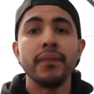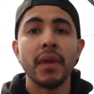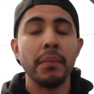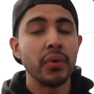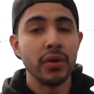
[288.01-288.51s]

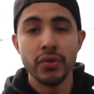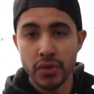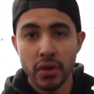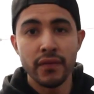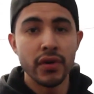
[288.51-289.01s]
I'm gonna put a new
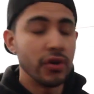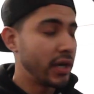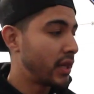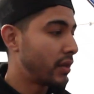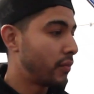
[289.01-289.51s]
torque converter
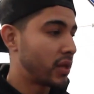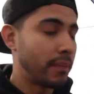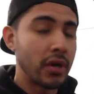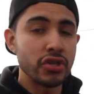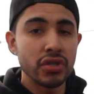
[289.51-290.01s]
in it though with a
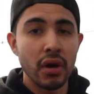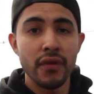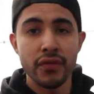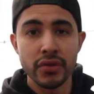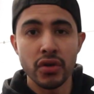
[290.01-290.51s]
better stall
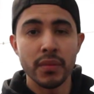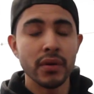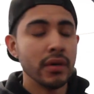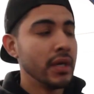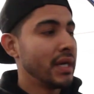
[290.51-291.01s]
for the
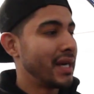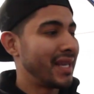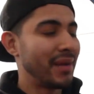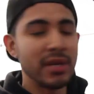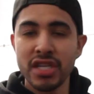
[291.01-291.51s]
turbo, and
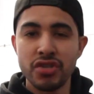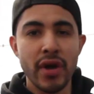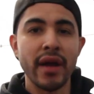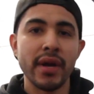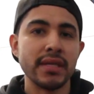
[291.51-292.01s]
then I'm gonna just
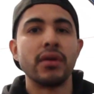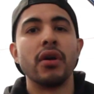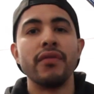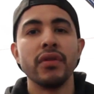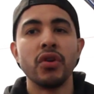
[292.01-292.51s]
drag race the
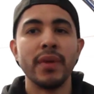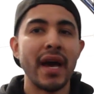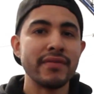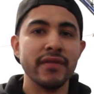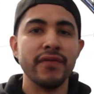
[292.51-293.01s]
car for a little bit,
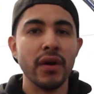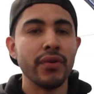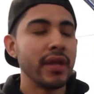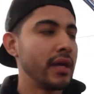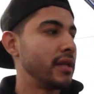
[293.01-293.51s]
have some fun
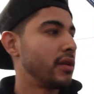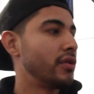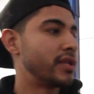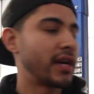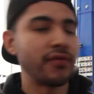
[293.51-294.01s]
with it, you
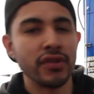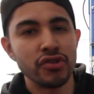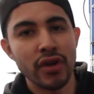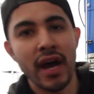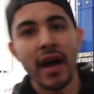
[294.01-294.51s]
know, take it for the
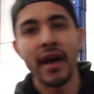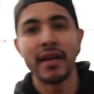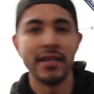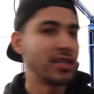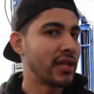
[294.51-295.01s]
track,
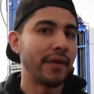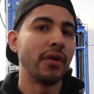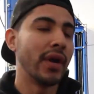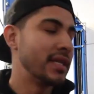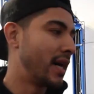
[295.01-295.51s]
and just have a
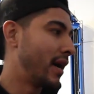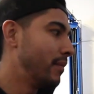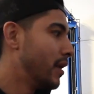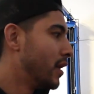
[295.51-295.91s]
great time.